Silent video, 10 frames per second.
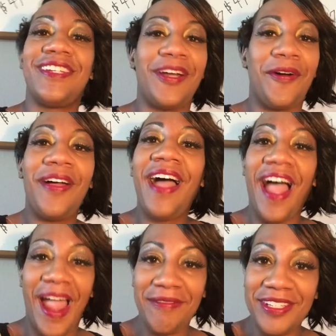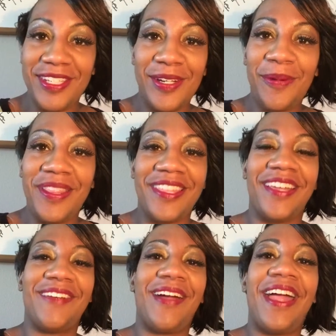you know, I have to deal with it,
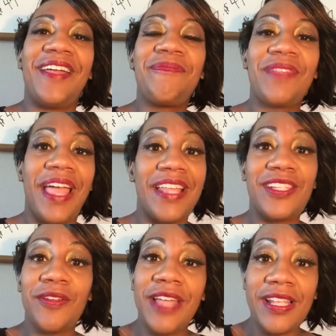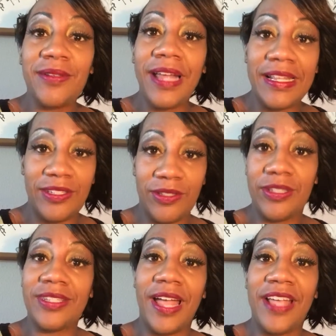right? And so that's what I
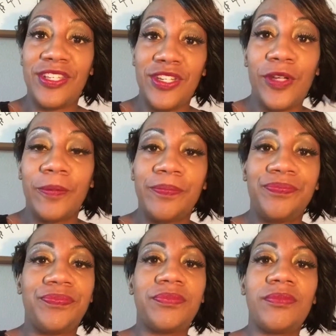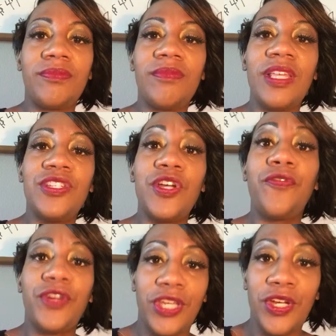decided to do. So
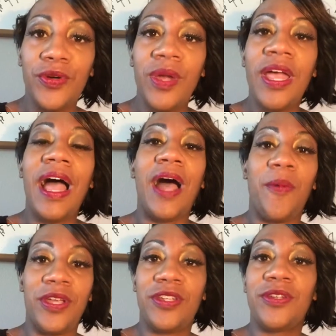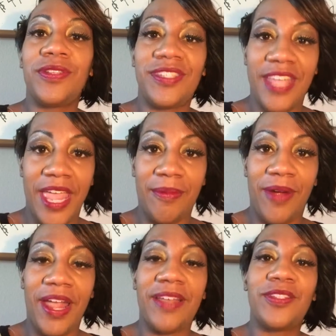for you, I want you to do the same,
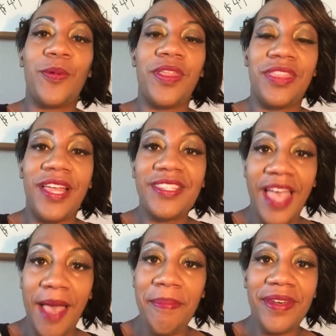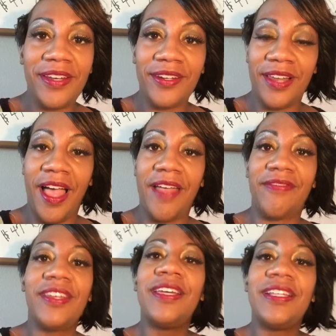right? So when things happen in your life,
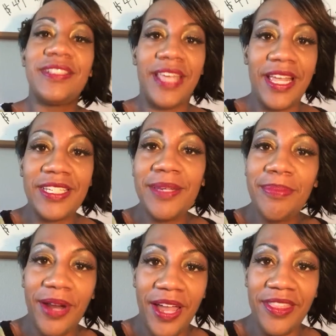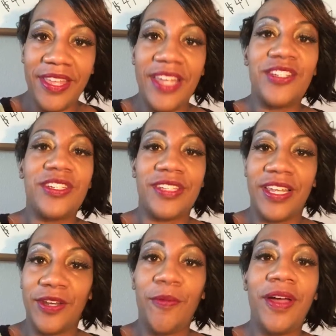take a deep breath and just say, you
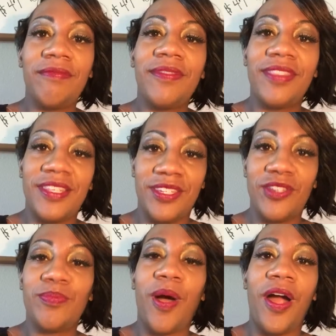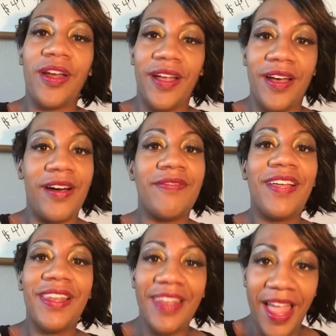know what? This is part
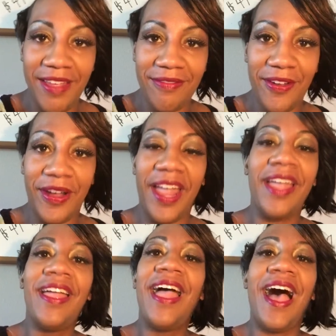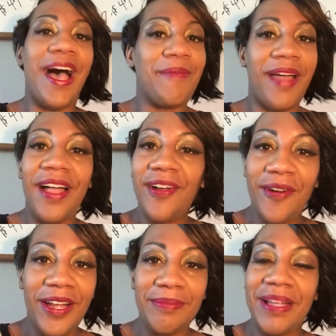of life, okay? I'm not
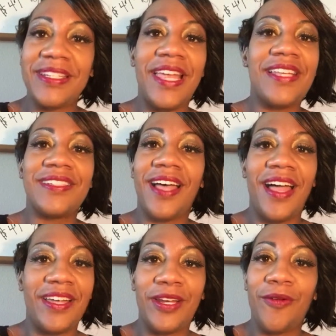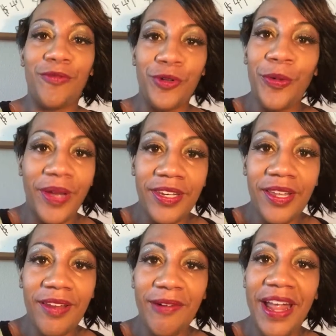going, my day is not, you know, ruined,
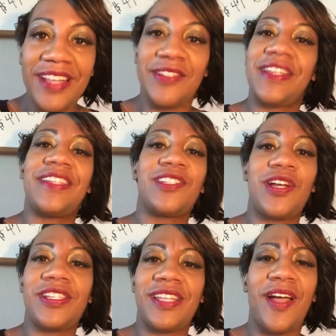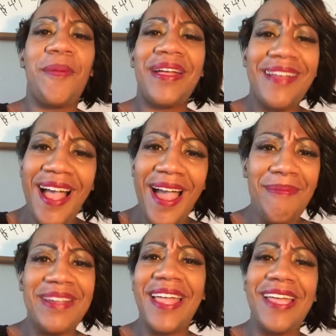right? So I didn't start to say, oh my God,
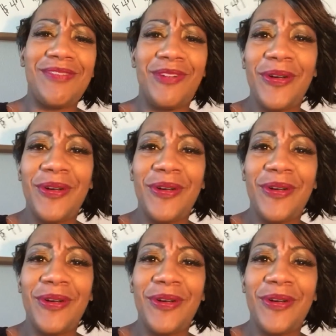my day is